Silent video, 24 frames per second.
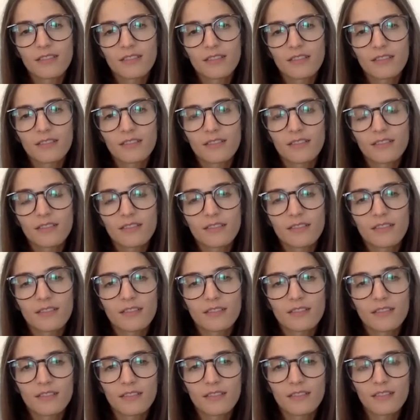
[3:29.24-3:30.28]

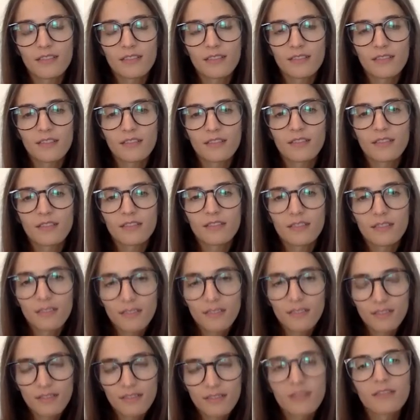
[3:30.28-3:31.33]

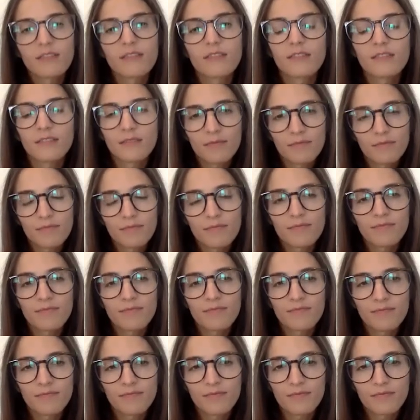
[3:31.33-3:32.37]

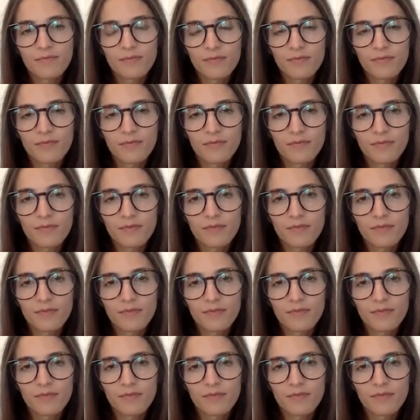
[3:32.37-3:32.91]
(silent)